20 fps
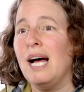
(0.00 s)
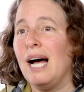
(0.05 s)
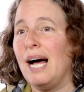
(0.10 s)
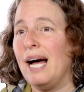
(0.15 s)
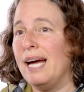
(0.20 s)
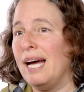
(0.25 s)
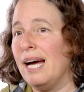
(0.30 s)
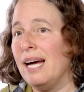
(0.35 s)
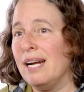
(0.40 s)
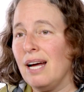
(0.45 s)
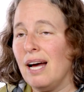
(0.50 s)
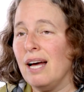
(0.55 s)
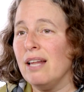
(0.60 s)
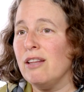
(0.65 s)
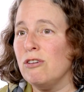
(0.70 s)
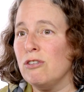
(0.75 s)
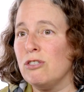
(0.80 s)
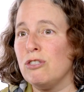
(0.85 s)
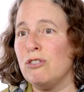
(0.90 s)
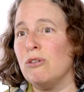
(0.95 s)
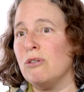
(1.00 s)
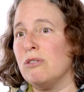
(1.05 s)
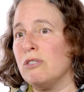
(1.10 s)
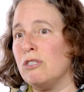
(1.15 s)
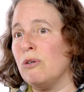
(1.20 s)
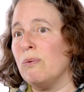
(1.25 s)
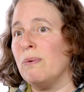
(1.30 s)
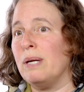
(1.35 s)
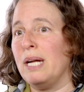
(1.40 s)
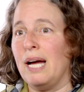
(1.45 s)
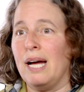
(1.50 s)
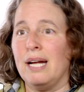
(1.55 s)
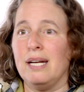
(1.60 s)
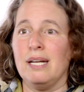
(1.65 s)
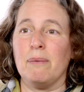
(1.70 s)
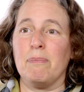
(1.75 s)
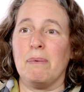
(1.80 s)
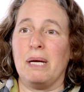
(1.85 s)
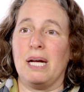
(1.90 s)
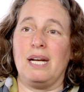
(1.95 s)
I had other students who would end
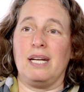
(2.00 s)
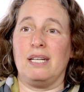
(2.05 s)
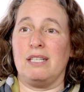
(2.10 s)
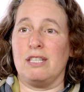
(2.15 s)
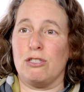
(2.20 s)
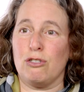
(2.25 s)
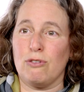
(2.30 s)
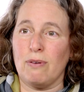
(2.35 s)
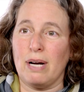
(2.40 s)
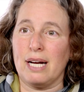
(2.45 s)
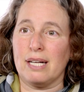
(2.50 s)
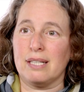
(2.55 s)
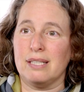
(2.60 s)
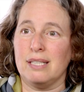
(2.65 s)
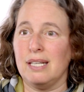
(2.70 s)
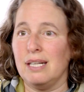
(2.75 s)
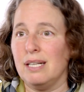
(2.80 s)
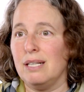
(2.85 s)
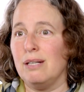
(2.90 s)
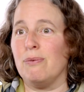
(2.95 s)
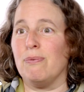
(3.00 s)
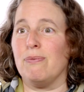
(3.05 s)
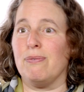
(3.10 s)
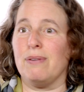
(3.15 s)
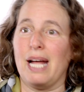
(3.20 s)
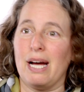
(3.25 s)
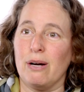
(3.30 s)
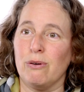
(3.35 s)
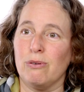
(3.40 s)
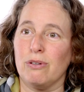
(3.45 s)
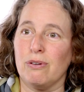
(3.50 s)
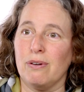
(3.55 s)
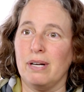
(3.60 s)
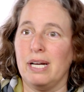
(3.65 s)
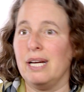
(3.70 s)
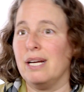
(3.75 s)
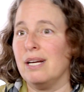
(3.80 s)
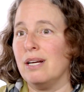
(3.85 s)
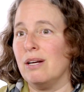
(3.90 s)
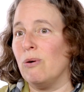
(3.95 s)
up getting distracted,
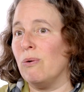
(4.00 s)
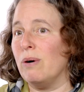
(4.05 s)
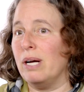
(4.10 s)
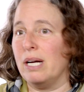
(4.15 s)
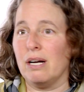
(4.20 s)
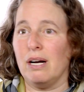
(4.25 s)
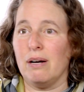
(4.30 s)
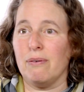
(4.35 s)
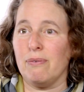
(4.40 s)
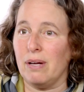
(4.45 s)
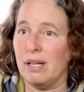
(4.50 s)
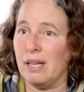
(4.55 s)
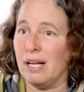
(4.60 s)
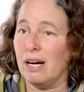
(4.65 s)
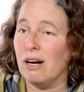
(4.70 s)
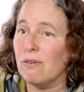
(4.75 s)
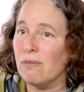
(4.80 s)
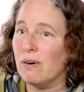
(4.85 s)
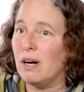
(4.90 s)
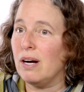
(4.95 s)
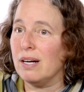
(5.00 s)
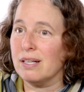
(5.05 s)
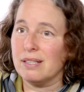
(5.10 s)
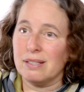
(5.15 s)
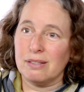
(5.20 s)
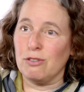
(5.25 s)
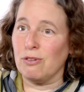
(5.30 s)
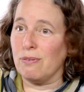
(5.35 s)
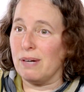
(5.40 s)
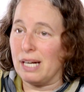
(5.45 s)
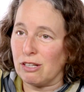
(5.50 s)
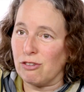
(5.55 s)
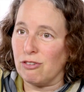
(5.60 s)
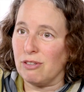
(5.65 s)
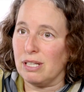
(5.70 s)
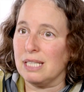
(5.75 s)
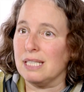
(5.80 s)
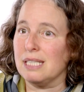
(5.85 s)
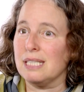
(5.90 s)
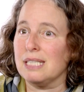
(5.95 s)
floundering, going off on their wrong
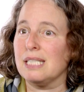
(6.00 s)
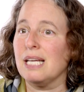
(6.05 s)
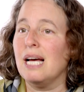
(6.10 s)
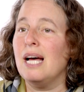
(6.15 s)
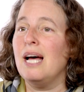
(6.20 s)
directions.